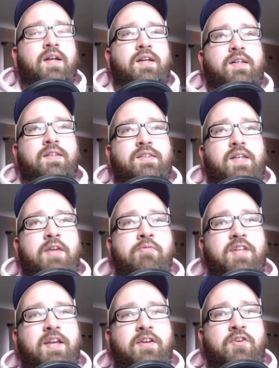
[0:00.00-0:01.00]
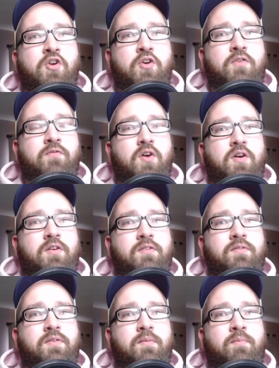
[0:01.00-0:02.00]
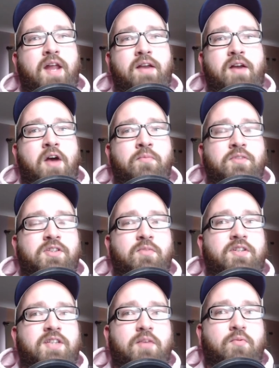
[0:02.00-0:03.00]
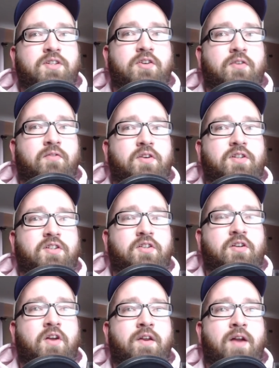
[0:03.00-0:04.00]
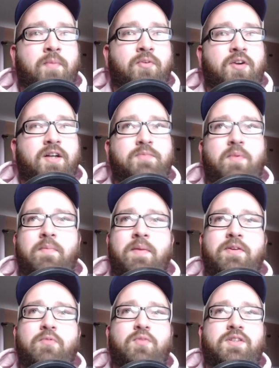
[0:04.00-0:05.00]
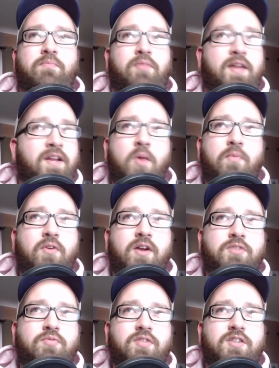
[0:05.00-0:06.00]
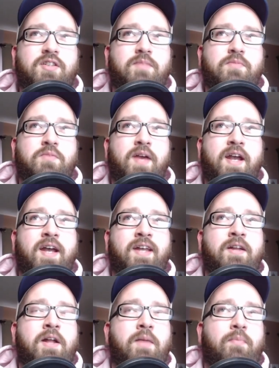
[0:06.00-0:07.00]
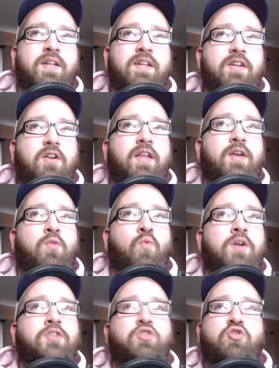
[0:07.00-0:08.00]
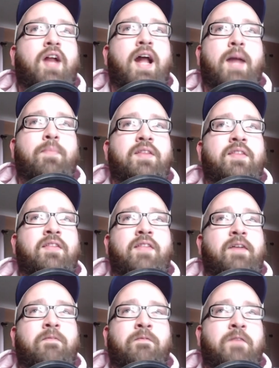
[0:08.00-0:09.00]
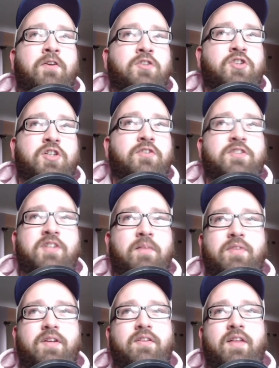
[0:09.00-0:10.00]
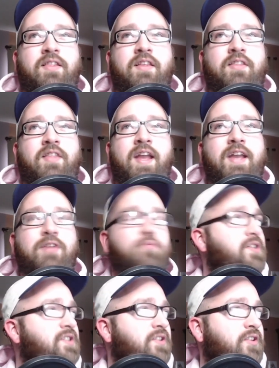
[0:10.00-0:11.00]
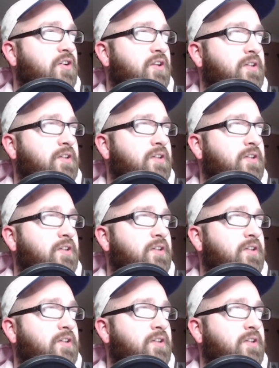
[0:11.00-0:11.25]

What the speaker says: it was like Nerval, but I almost want to say it wasn't Nerval because he could have gone Amirage, but maybe he wasn't playing Amirage, which just seems bad. But he ended on like 1 trap and then like Faragite or something. Like the hand wasn't good.